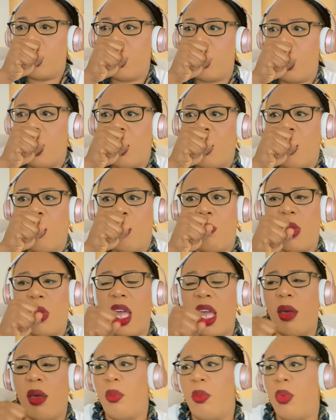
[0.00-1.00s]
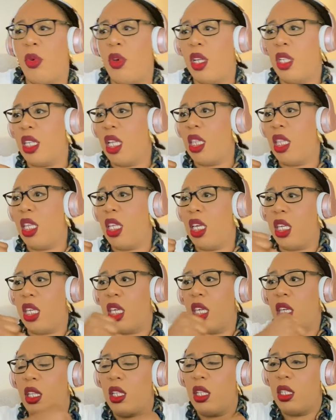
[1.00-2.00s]
to help Lambert and they
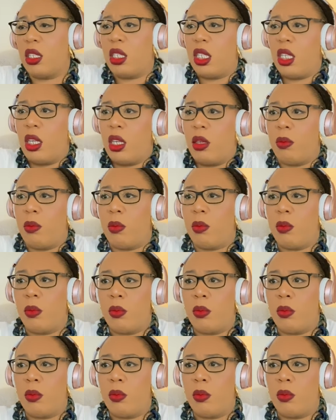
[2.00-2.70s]
killed him.